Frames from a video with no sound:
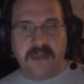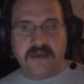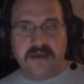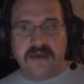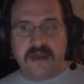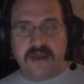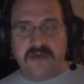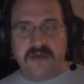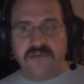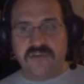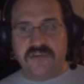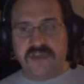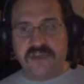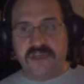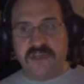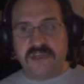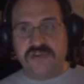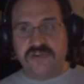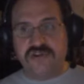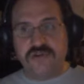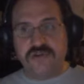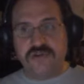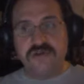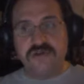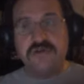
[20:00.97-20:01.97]
Now, the
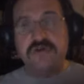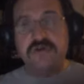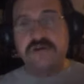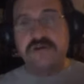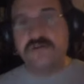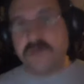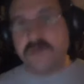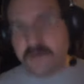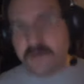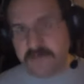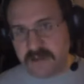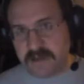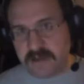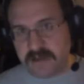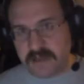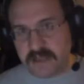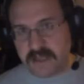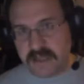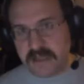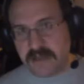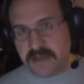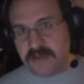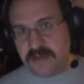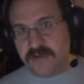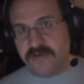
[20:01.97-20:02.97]
two-year agreement
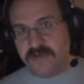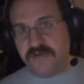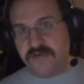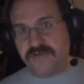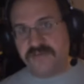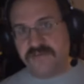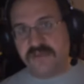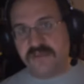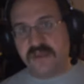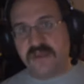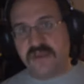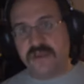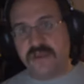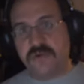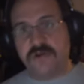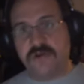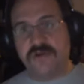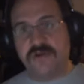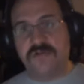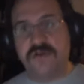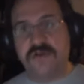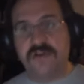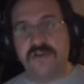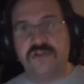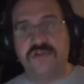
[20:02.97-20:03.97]
is that you
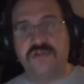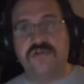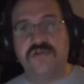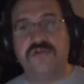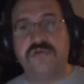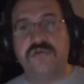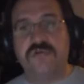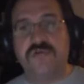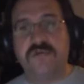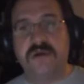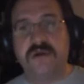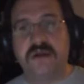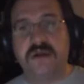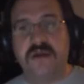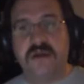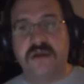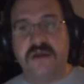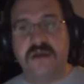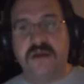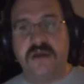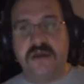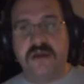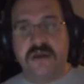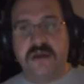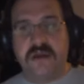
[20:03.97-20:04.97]
agree to,
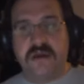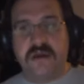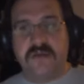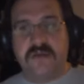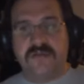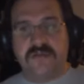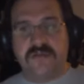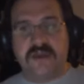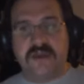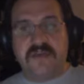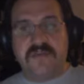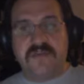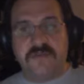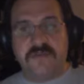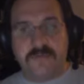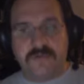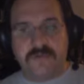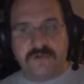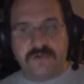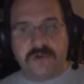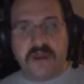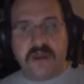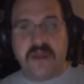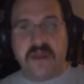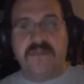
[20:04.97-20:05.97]
say,
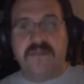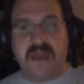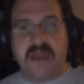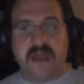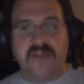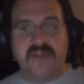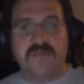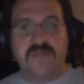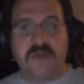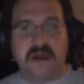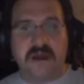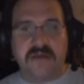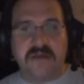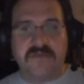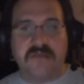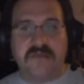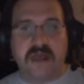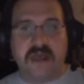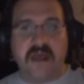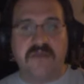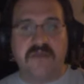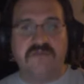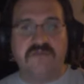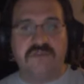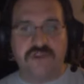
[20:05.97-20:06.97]
subscribe to Xbox
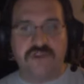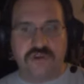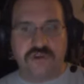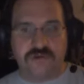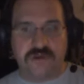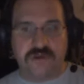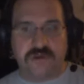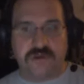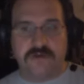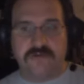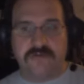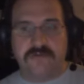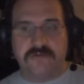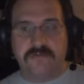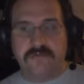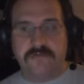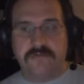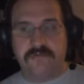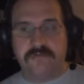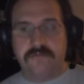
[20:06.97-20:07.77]
Live for two years.